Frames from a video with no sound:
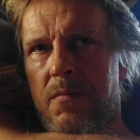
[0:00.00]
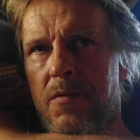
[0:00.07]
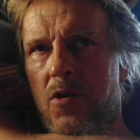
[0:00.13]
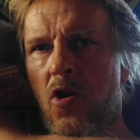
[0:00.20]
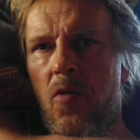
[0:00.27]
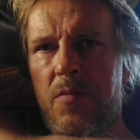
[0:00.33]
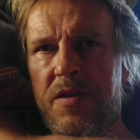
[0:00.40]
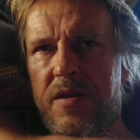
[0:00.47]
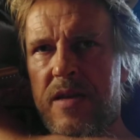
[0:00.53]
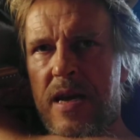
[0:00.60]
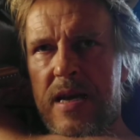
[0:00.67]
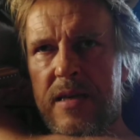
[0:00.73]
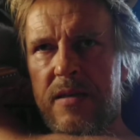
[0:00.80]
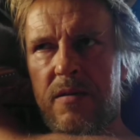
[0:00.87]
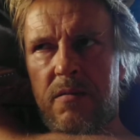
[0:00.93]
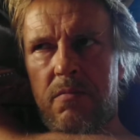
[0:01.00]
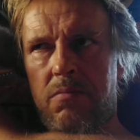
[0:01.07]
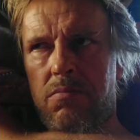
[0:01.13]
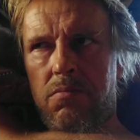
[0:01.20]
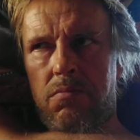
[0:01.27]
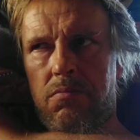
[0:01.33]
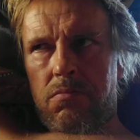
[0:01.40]
Goldman Sachs,
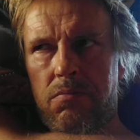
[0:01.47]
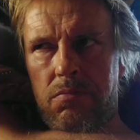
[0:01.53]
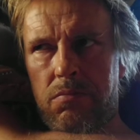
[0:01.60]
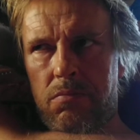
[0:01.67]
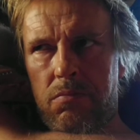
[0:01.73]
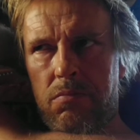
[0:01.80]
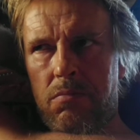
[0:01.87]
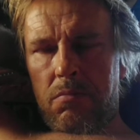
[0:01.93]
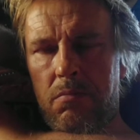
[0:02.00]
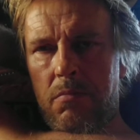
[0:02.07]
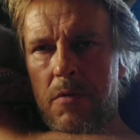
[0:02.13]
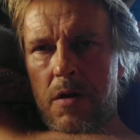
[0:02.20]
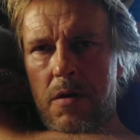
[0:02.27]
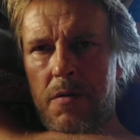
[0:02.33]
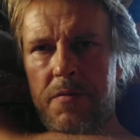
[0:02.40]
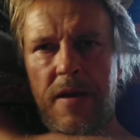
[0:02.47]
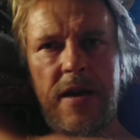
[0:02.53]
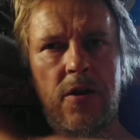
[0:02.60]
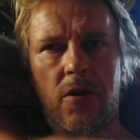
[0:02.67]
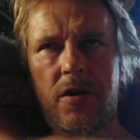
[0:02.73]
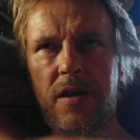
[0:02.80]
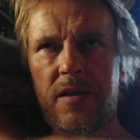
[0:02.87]
they're
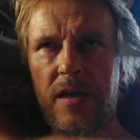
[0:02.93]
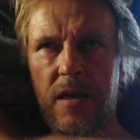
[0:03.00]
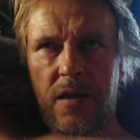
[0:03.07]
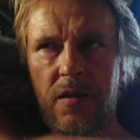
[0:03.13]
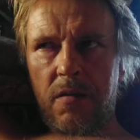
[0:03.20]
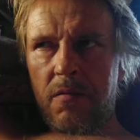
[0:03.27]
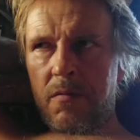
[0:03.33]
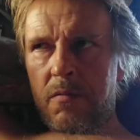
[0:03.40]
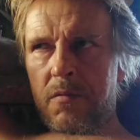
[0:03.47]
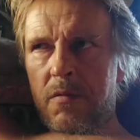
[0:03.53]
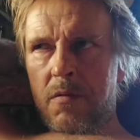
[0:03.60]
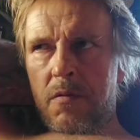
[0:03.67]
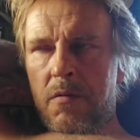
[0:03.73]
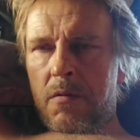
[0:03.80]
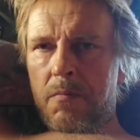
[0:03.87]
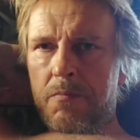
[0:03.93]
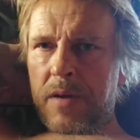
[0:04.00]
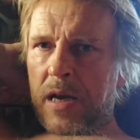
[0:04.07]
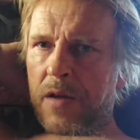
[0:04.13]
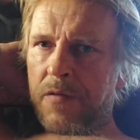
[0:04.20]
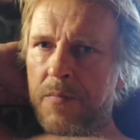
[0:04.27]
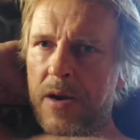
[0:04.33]
not going to take you.
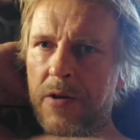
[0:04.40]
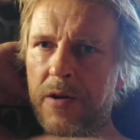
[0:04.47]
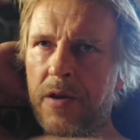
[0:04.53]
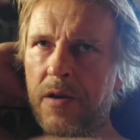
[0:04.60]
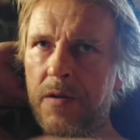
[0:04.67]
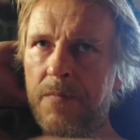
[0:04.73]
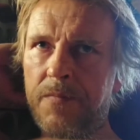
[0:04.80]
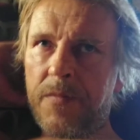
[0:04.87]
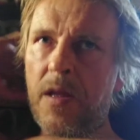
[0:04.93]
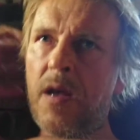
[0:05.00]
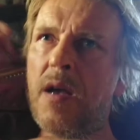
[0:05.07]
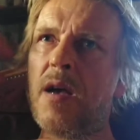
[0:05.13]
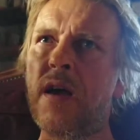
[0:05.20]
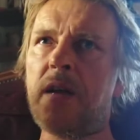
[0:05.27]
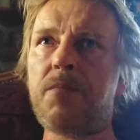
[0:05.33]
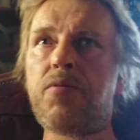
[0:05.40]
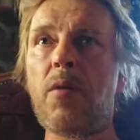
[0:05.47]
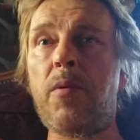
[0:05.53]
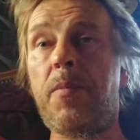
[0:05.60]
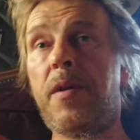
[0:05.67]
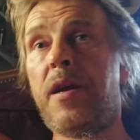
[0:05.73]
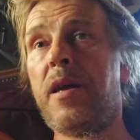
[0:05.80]
Bank of America, and
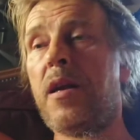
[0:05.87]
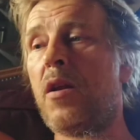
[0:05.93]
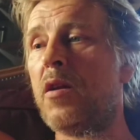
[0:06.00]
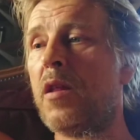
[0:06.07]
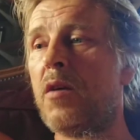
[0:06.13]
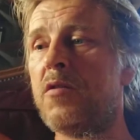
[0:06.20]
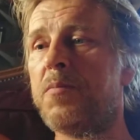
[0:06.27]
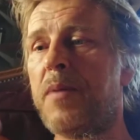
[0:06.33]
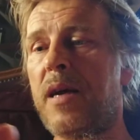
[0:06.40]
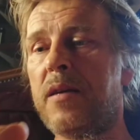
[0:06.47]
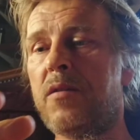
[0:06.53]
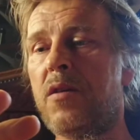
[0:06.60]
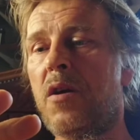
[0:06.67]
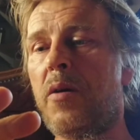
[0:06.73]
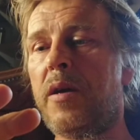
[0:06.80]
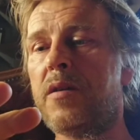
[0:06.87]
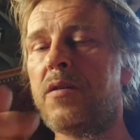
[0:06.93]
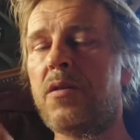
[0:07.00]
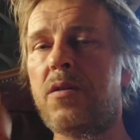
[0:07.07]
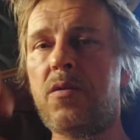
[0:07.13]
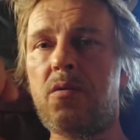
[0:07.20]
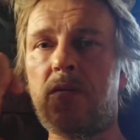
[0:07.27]
probably a lot of those banks are going
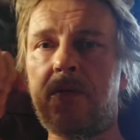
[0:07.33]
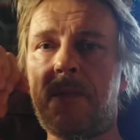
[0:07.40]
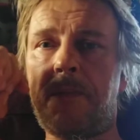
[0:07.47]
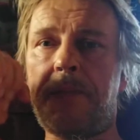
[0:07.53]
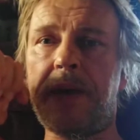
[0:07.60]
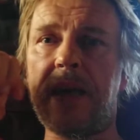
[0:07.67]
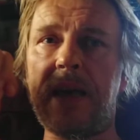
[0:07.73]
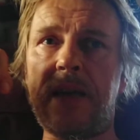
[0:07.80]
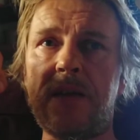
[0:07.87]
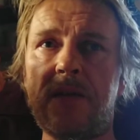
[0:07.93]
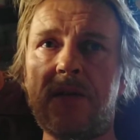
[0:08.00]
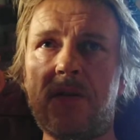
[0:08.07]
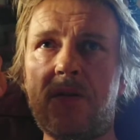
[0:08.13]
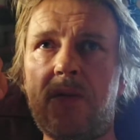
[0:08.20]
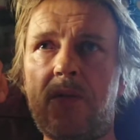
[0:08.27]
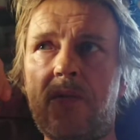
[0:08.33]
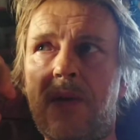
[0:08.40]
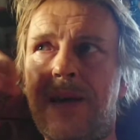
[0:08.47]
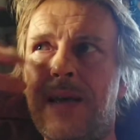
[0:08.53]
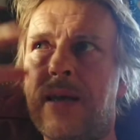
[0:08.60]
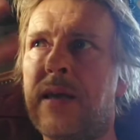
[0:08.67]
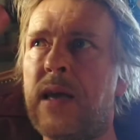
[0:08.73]
to begin to
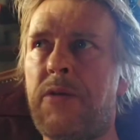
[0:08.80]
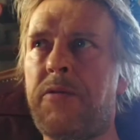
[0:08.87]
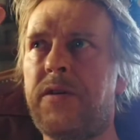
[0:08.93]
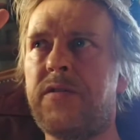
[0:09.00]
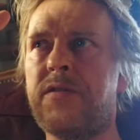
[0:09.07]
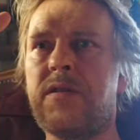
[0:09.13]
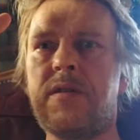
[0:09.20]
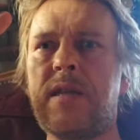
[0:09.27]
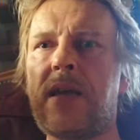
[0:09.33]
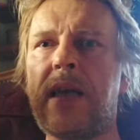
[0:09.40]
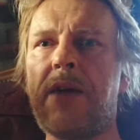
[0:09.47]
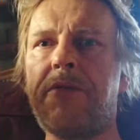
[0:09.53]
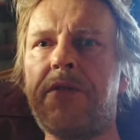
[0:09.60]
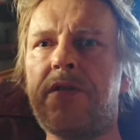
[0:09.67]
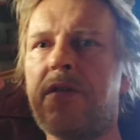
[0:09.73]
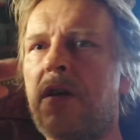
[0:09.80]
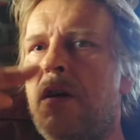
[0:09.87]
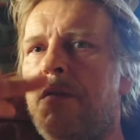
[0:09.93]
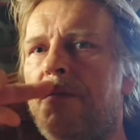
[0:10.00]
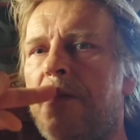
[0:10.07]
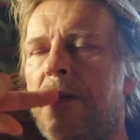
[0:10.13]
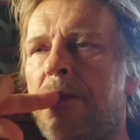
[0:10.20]
get rid of
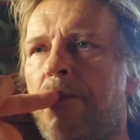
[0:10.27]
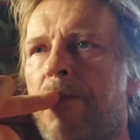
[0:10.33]
staff, right?